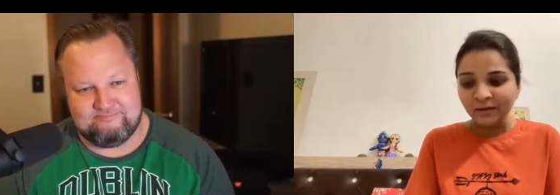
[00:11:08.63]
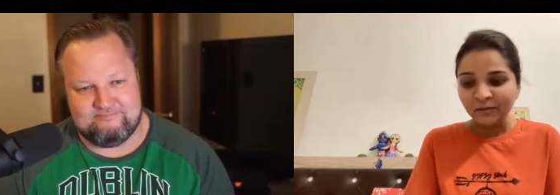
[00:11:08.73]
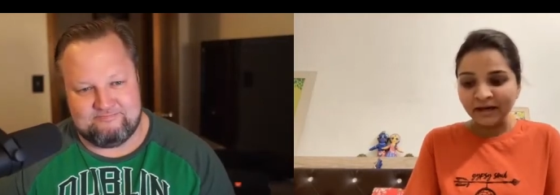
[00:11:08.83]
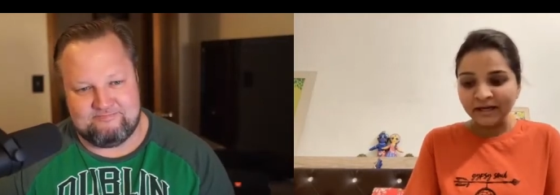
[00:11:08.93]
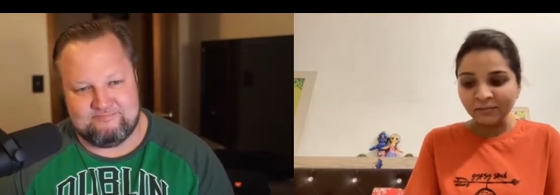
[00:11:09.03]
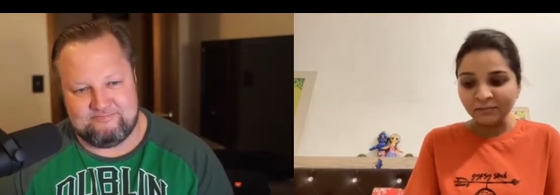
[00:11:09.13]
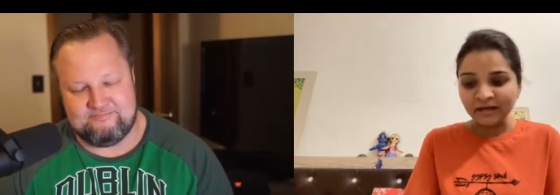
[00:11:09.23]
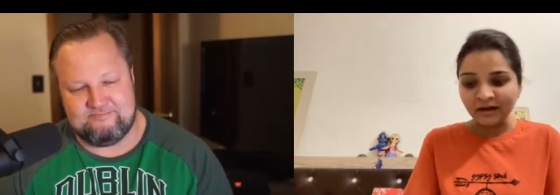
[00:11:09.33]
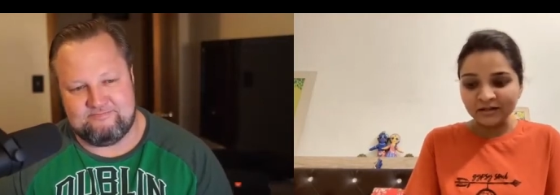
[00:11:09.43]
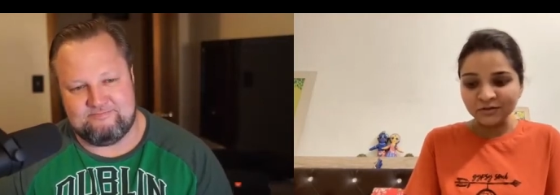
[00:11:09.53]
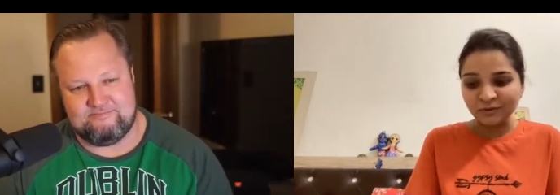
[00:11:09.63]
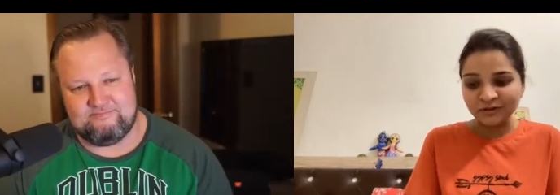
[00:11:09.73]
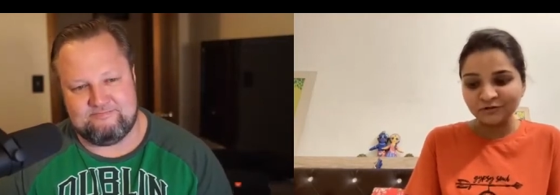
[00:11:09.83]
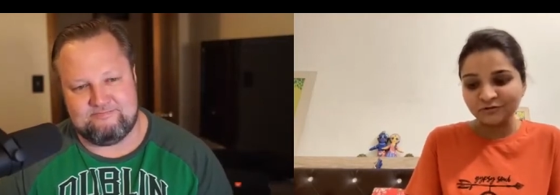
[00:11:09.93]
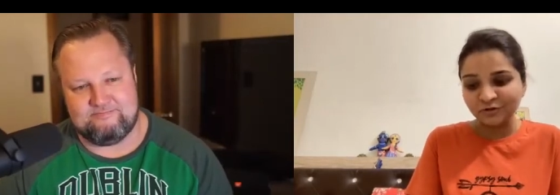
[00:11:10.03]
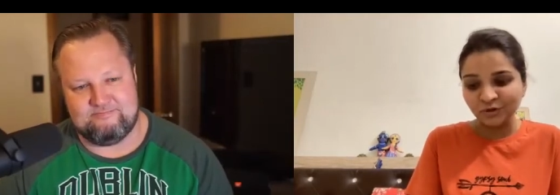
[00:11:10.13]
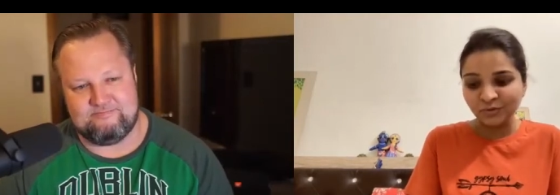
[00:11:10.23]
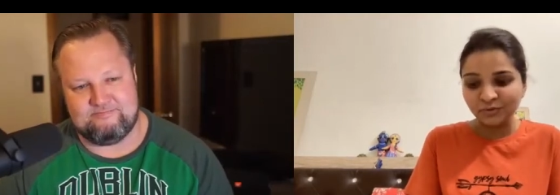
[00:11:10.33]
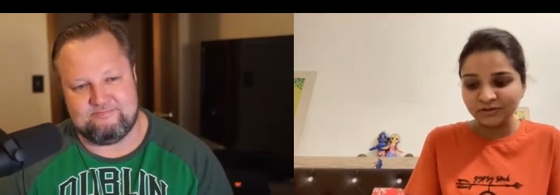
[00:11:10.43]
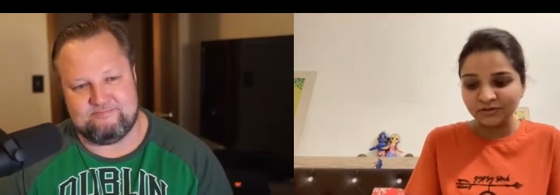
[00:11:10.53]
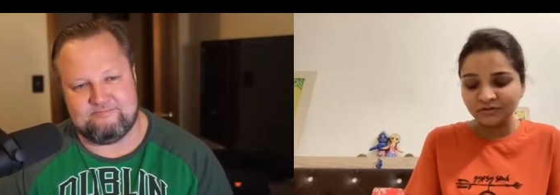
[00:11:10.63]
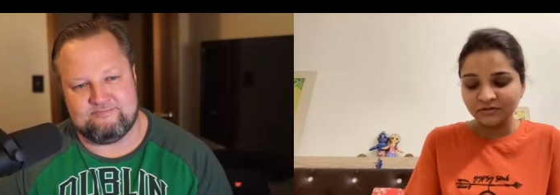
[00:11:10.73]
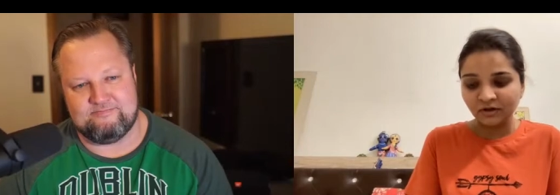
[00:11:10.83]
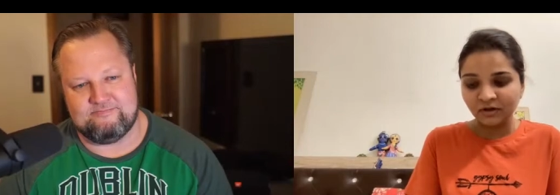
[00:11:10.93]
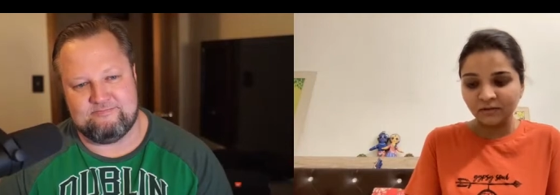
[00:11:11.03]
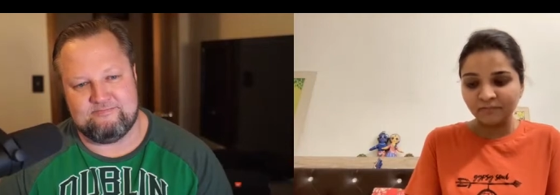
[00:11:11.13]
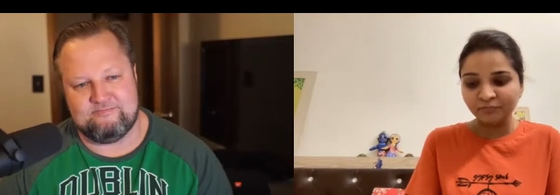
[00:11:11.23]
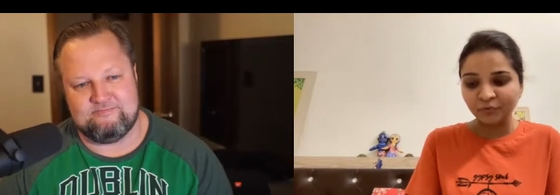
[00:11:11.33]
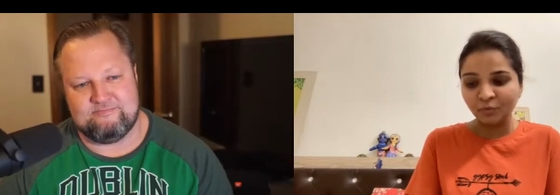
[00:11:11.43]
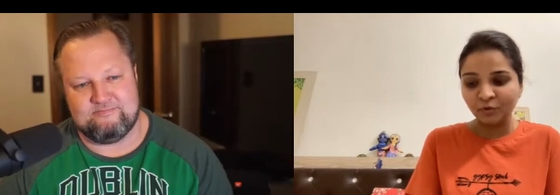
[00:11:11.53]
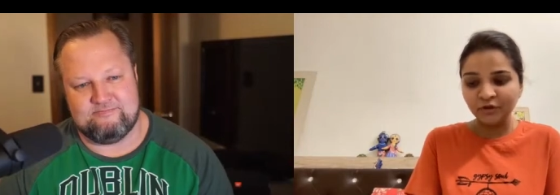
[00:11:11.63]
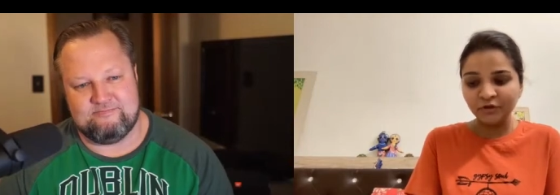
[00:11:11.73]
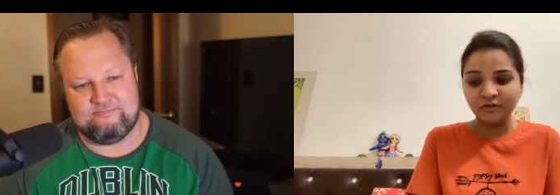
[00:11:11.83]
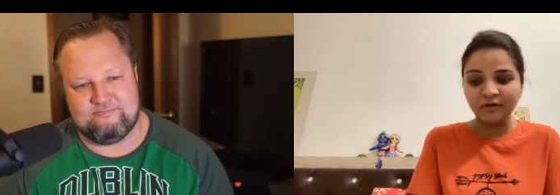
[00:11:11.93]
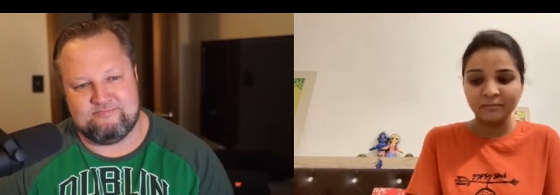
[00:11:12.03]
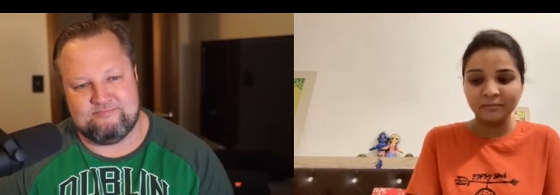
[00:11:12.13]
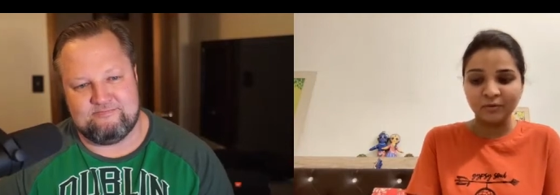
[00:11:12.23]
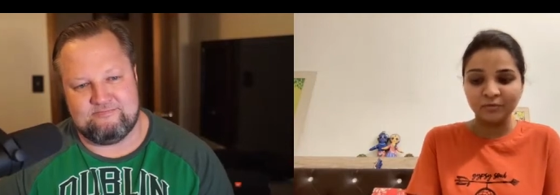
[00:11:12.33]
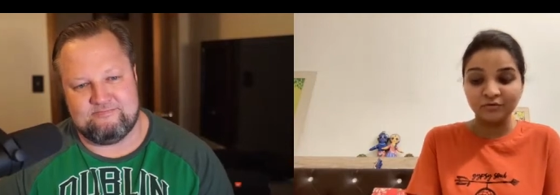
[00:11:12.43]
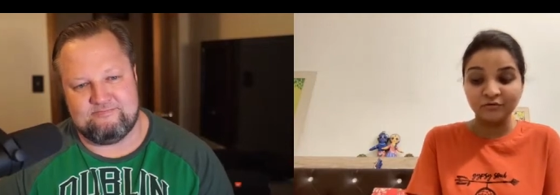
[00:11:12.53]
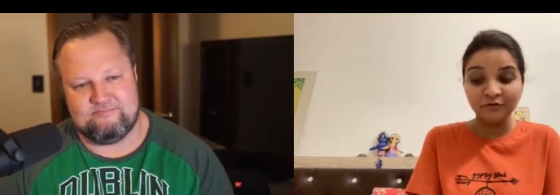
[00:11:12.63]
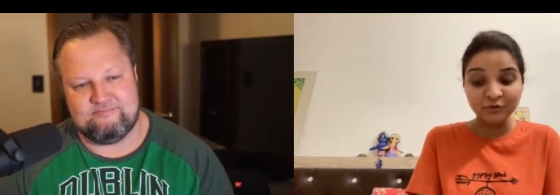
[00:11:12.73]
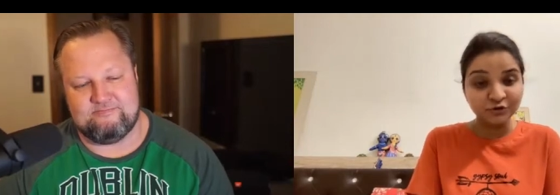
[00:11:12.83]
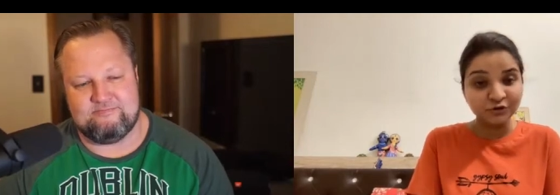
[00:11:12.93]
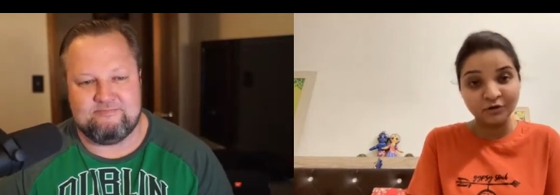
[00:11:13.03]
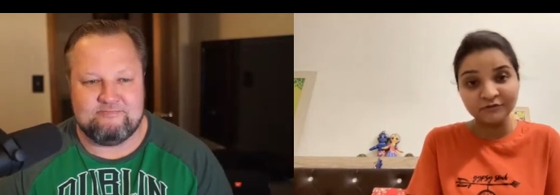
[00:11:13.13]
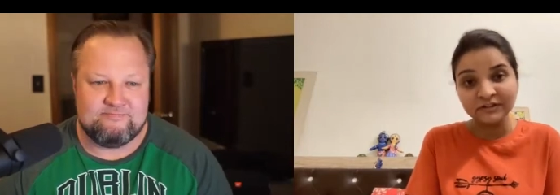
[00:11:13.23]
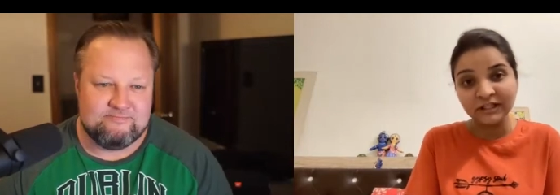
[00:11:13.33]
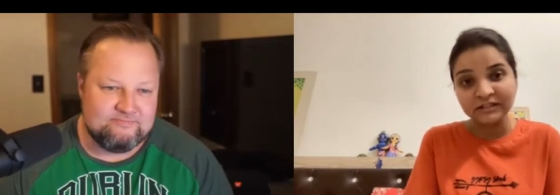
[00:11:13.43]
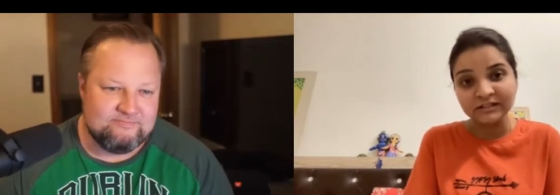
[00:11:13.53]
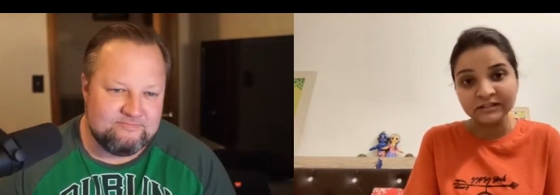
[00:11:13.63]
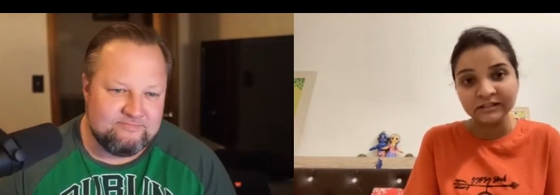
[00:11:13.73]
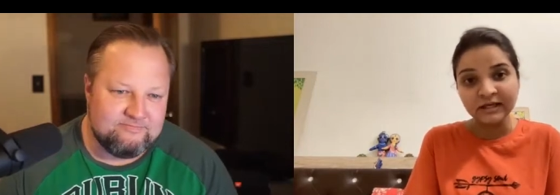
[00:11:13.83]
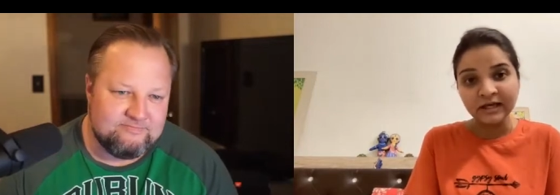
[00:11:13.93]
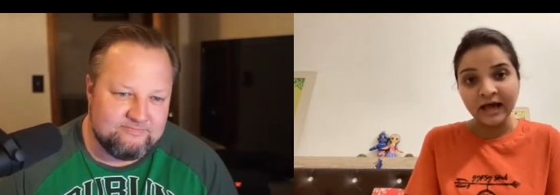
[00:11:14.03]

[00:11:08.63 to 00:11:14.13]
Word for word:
Speaker 1: My my last question to you is, uh, what do you think about the future of sales